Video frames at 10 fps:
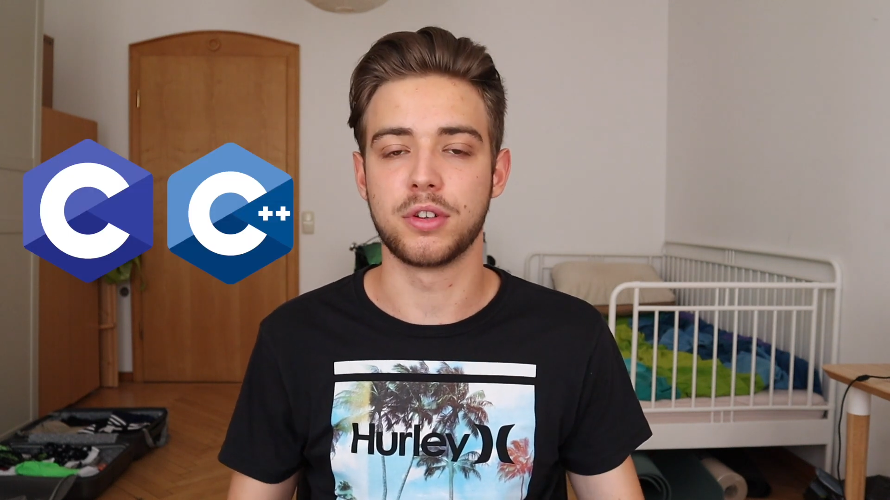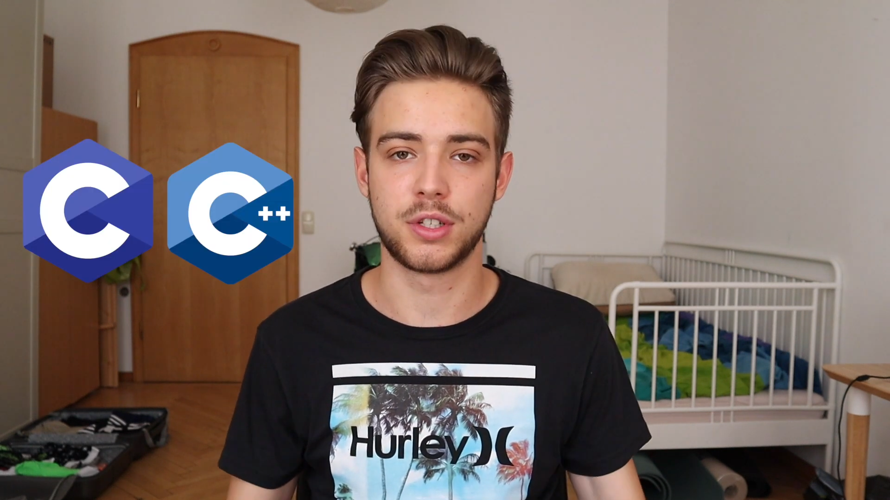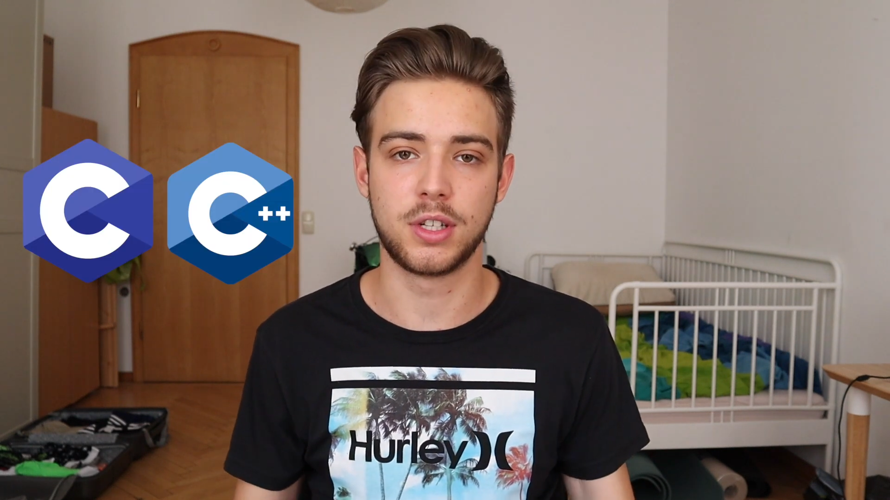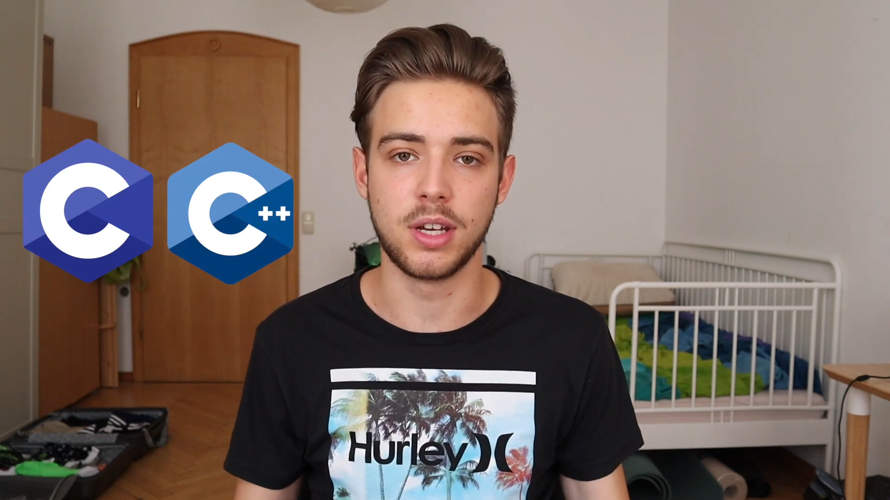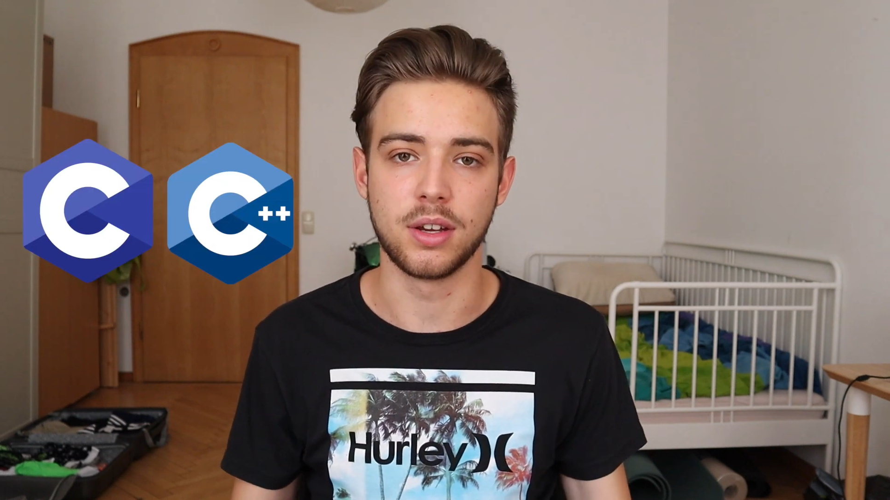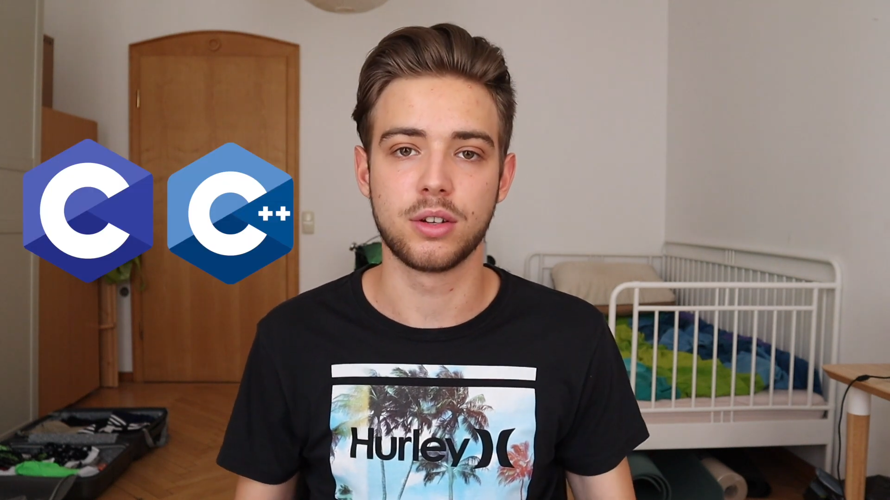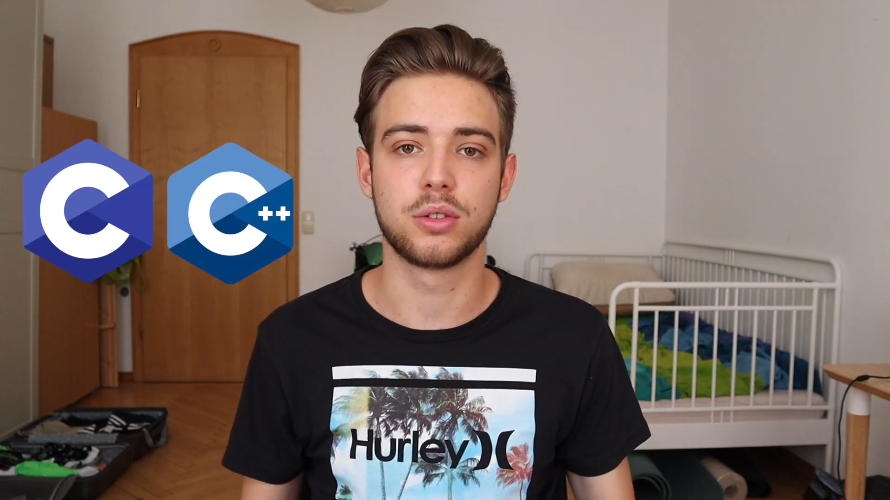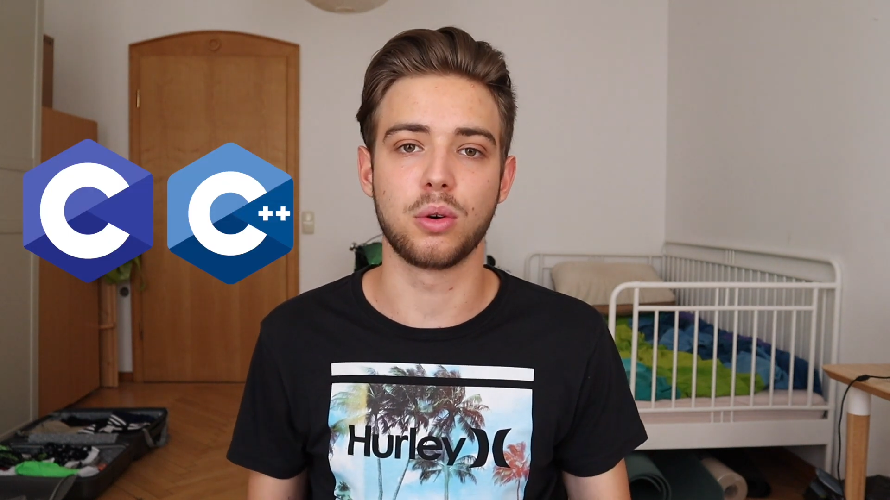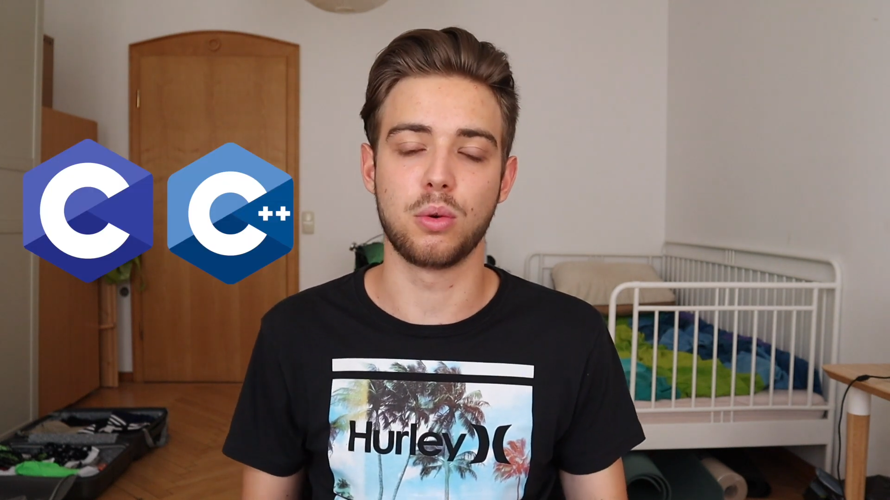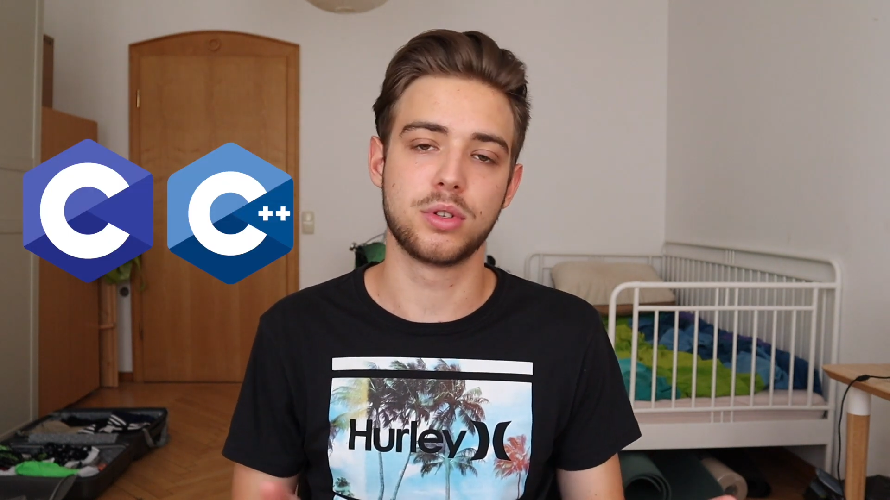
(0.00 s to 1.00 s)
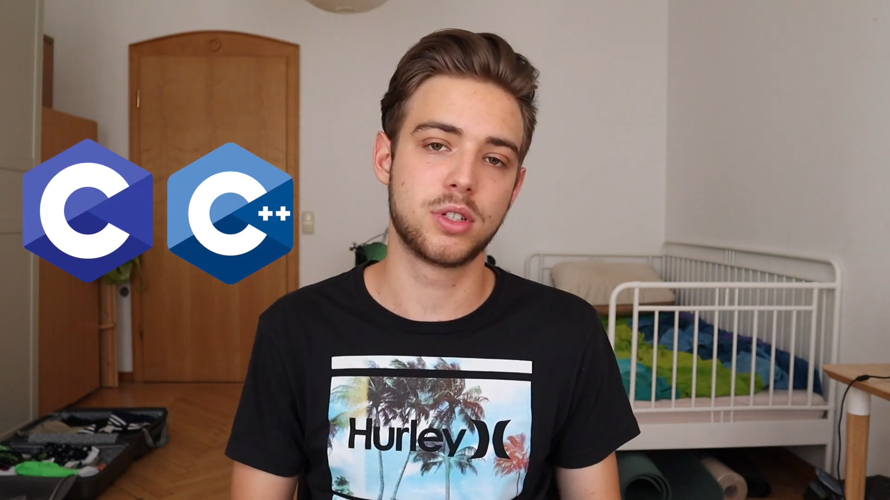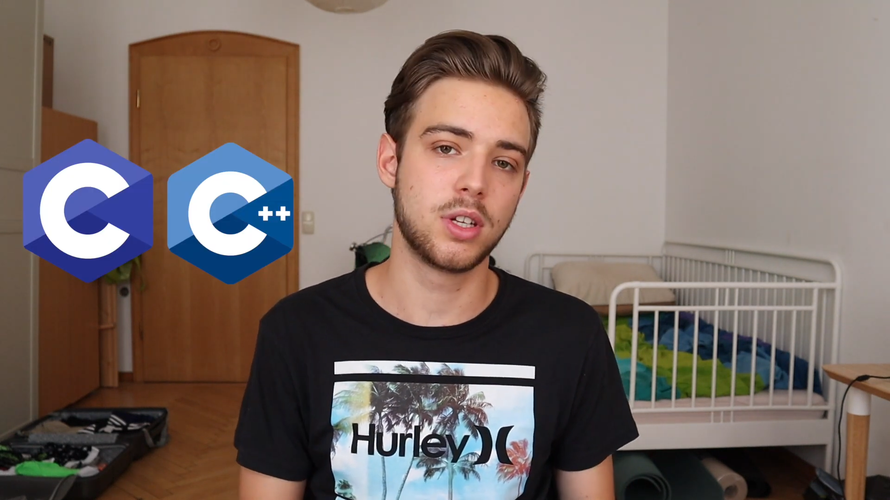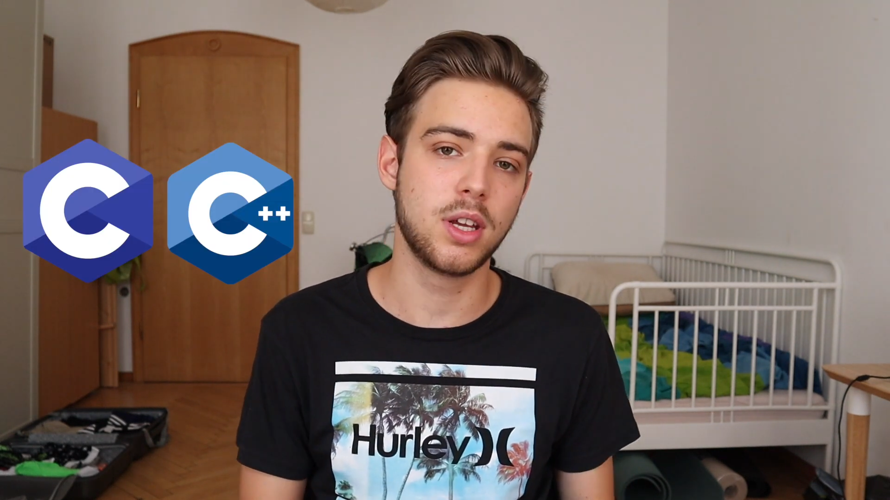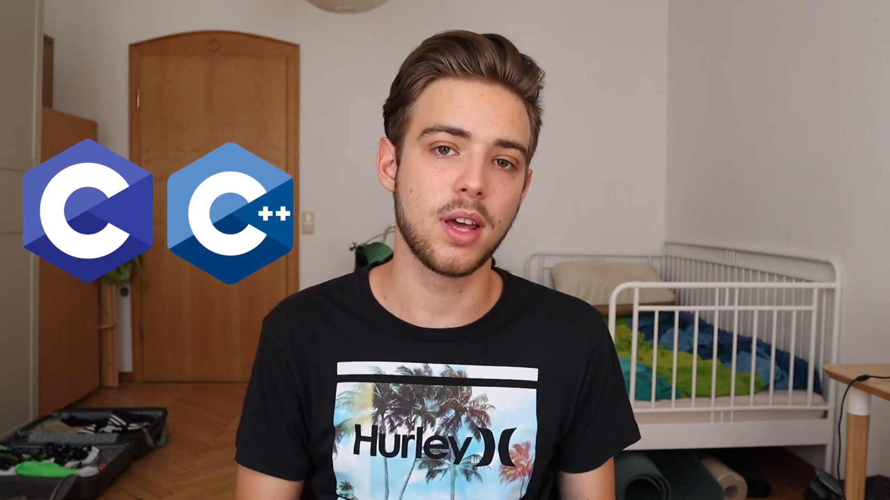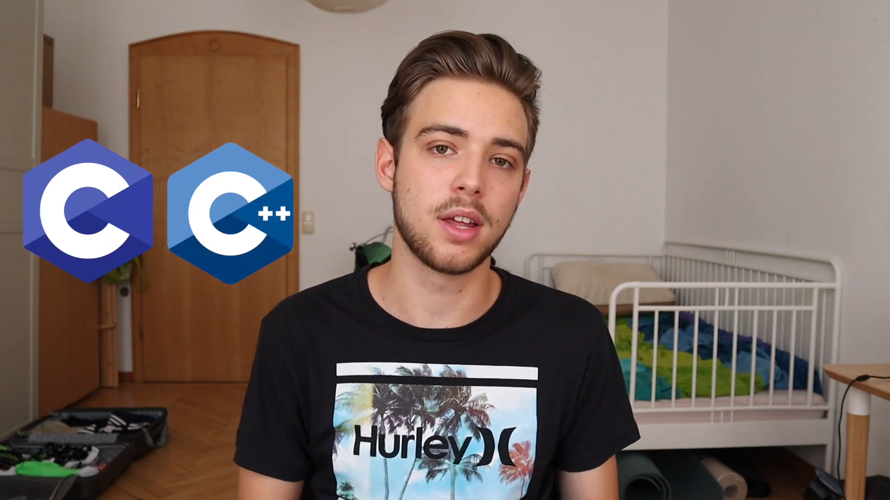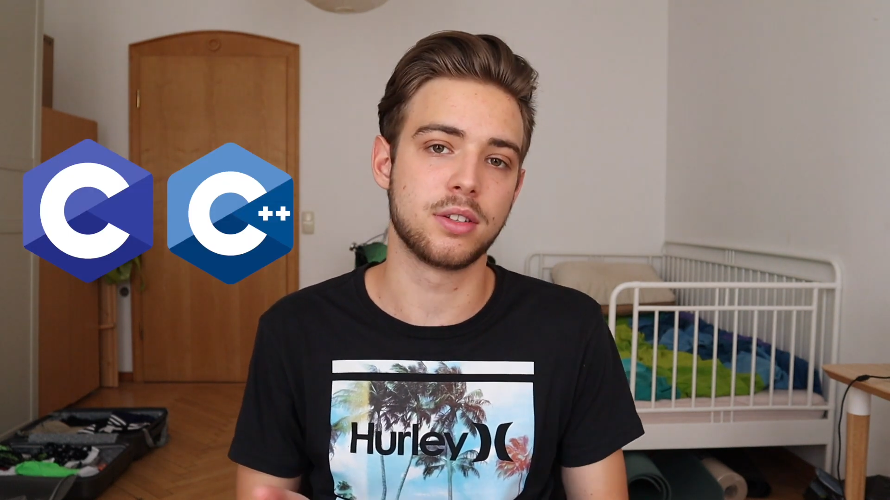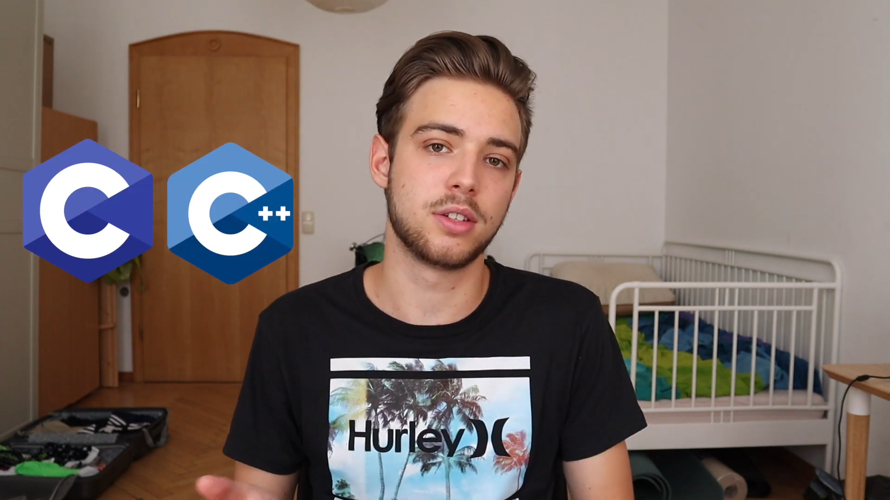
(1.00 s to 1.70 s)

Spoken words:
C, so C and